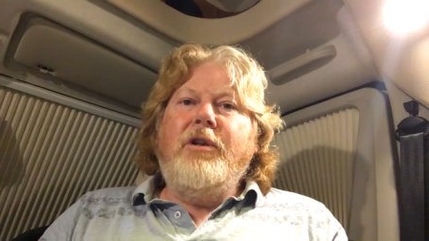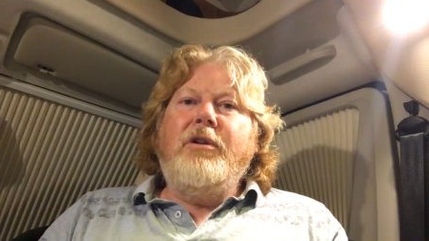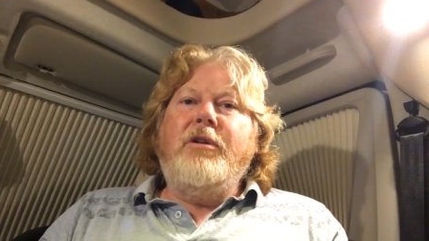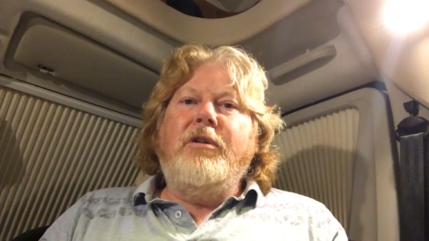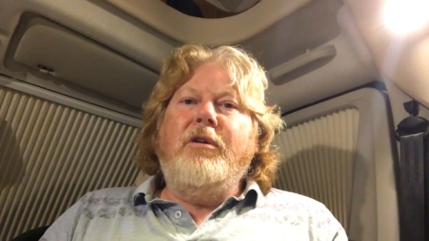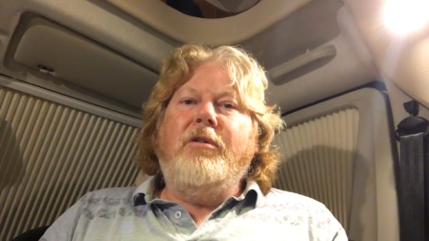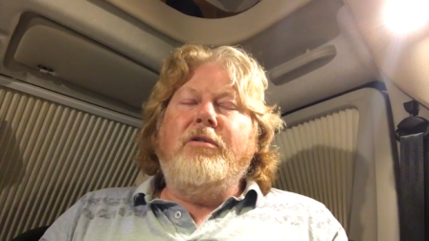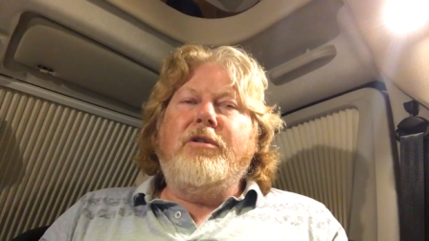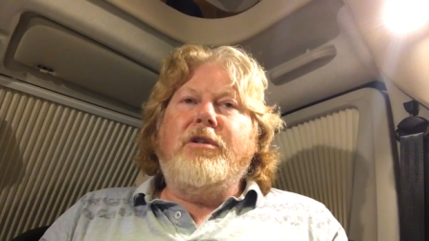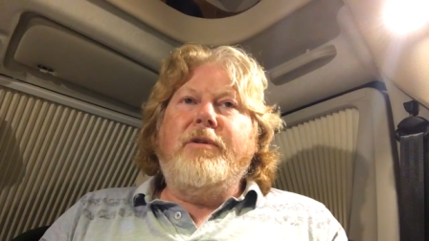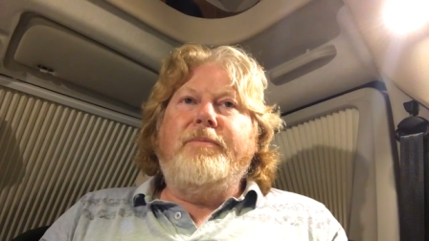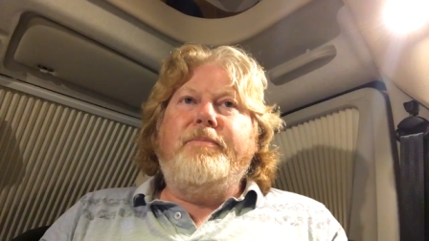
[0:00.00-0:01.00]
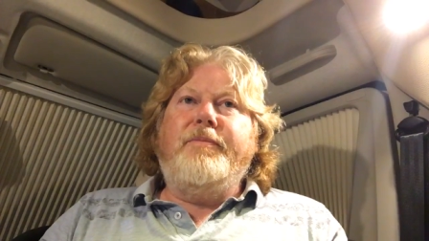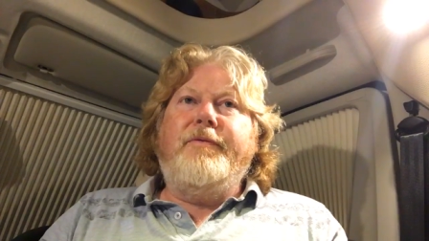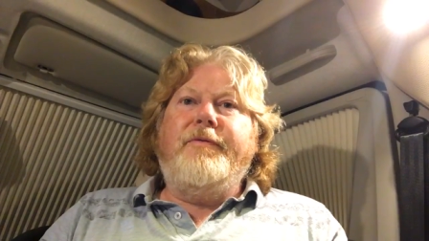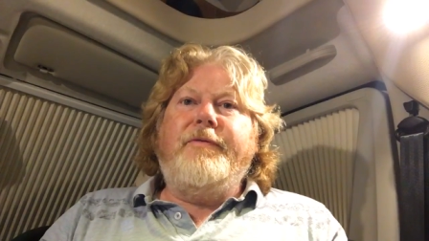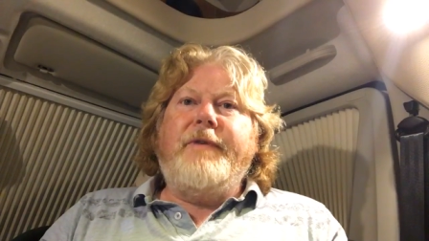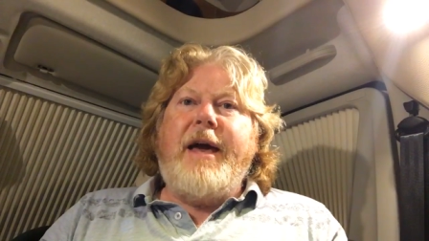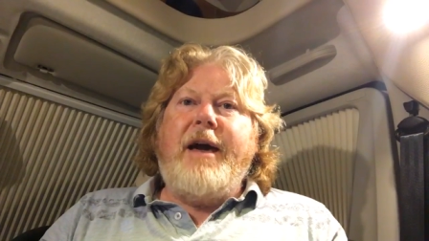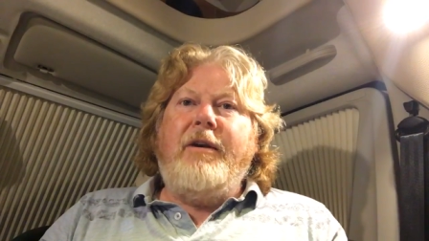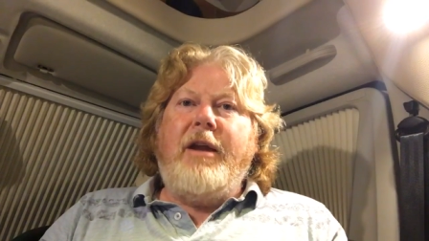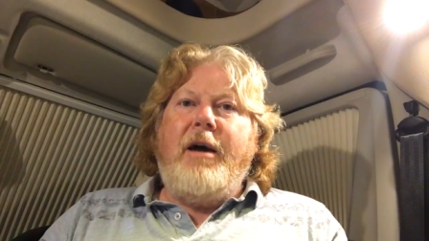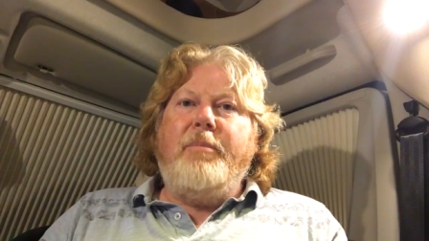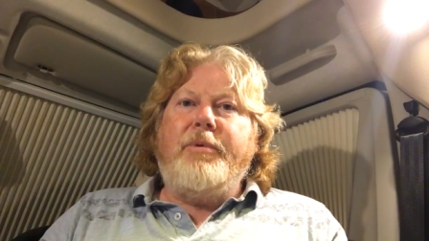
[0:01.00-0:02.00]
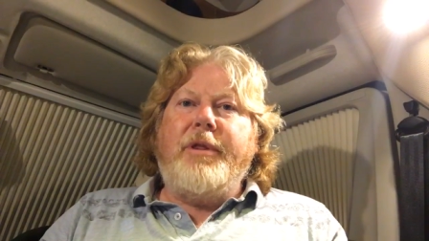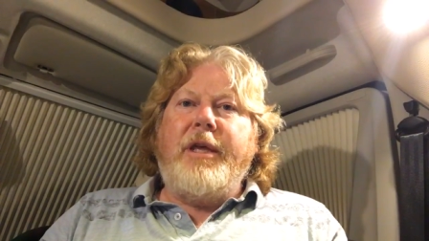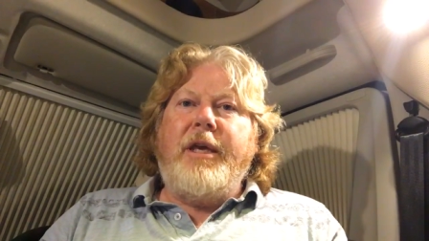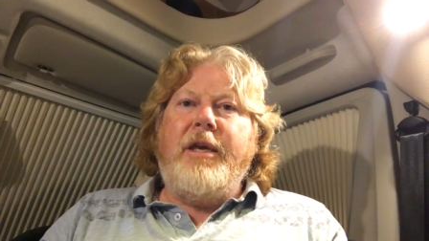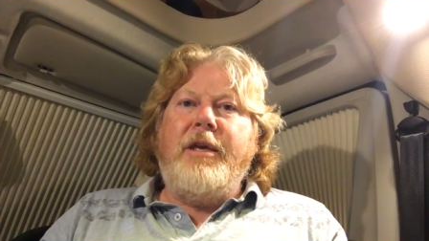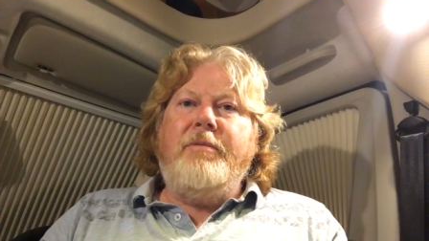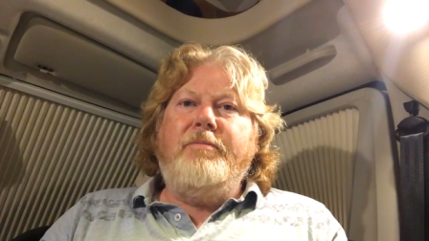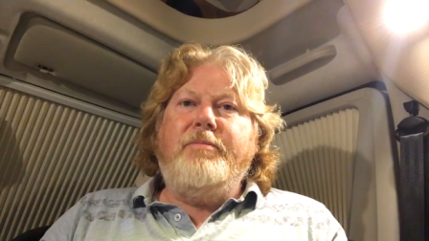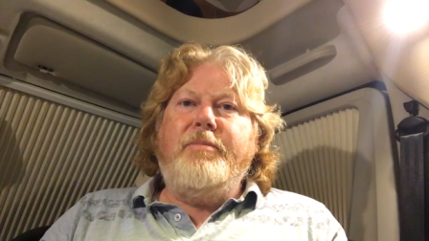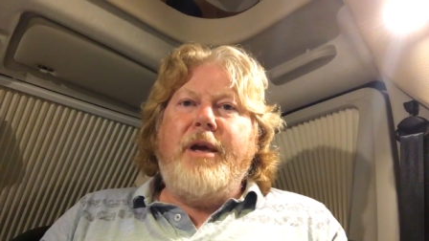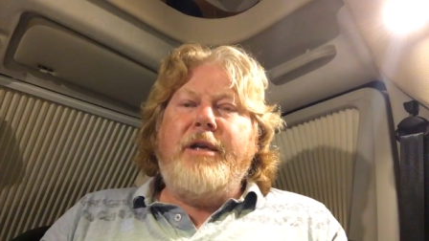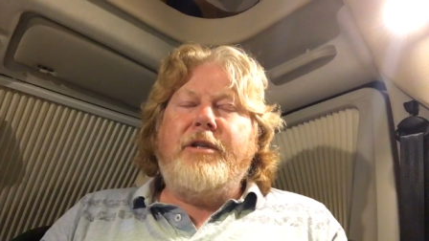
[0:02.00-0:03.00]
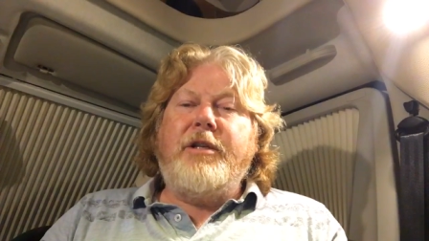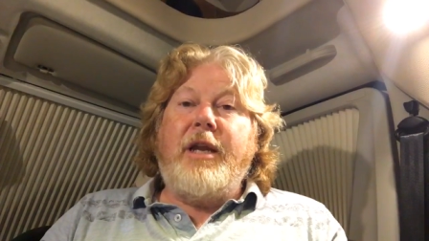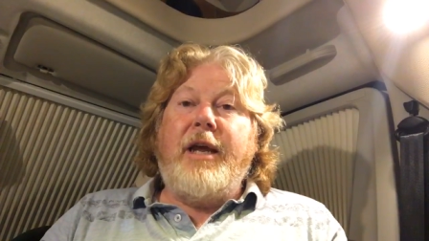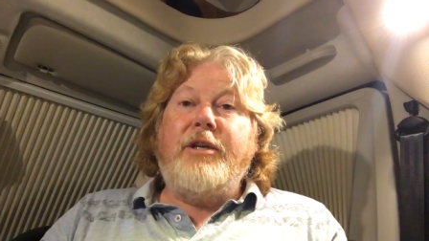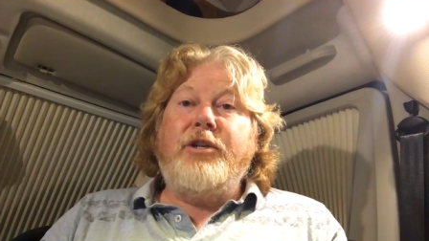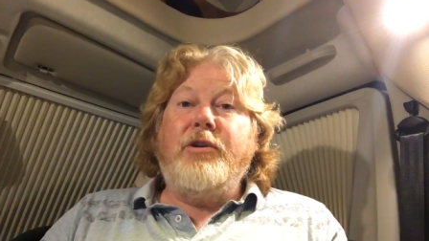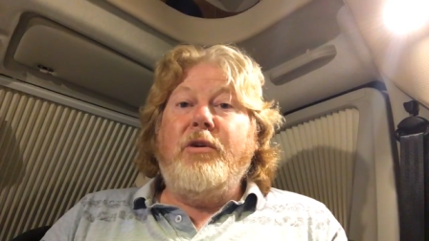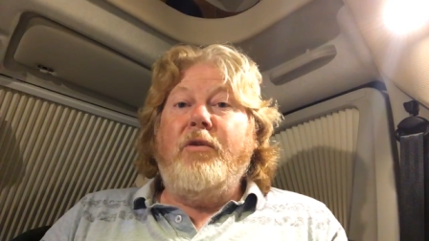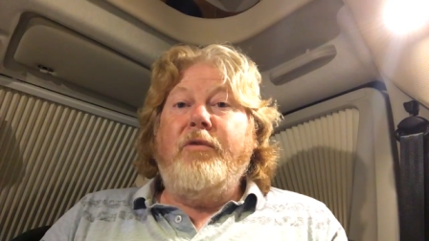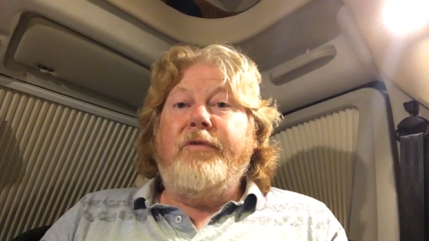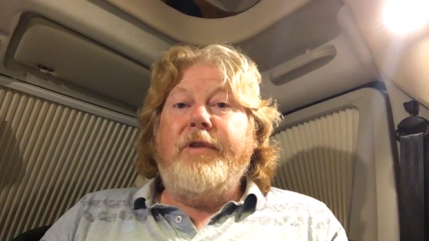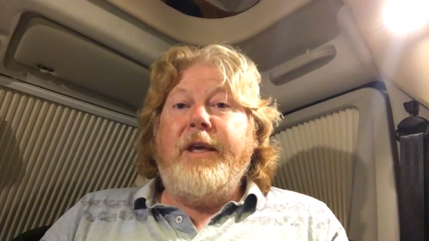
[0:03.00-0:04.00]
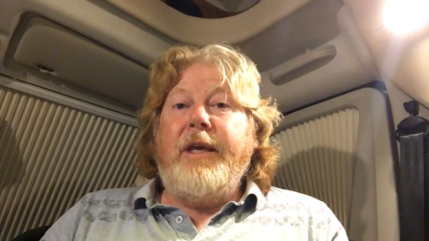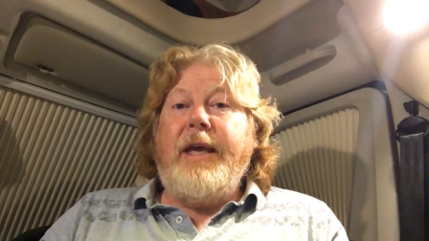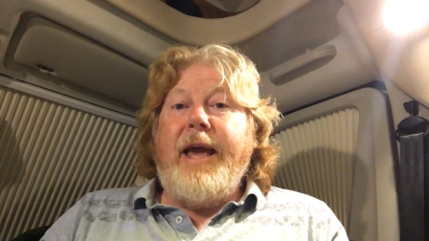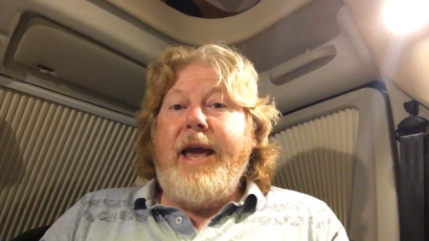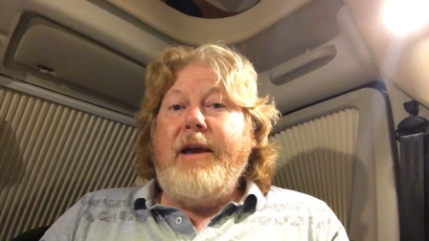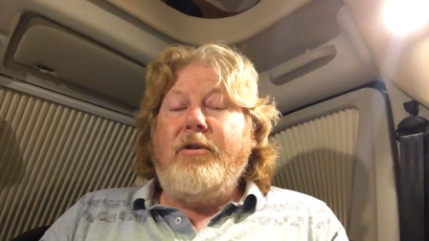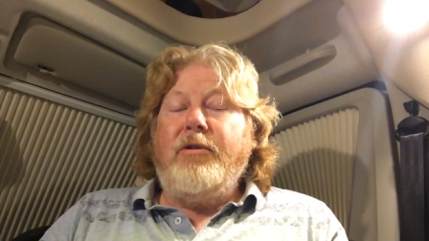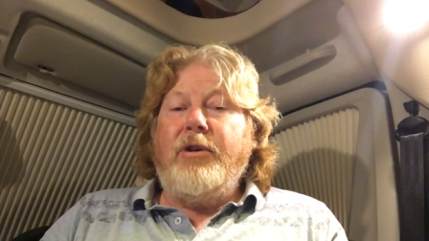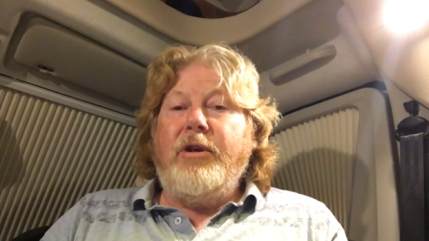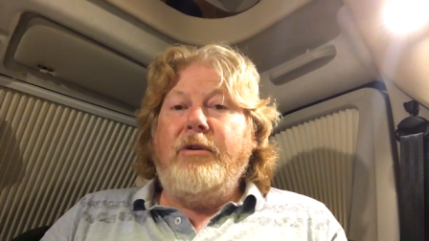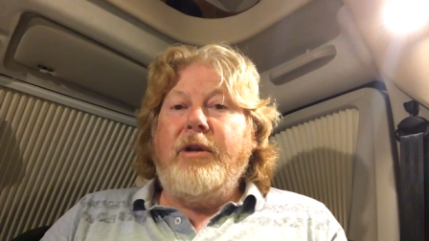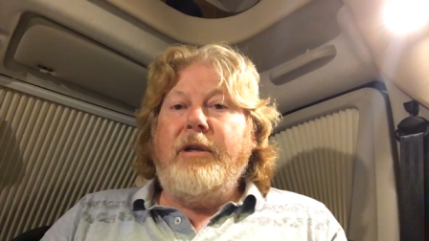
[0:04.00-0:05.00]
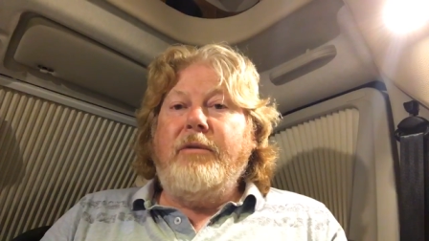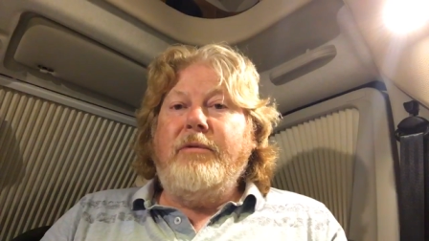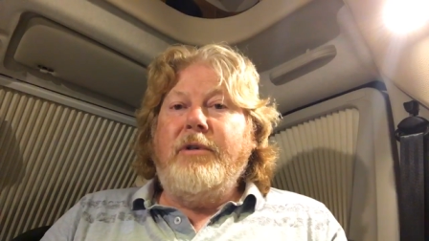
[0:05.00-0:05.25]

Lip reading: not to foul up the installation of the aircon unit.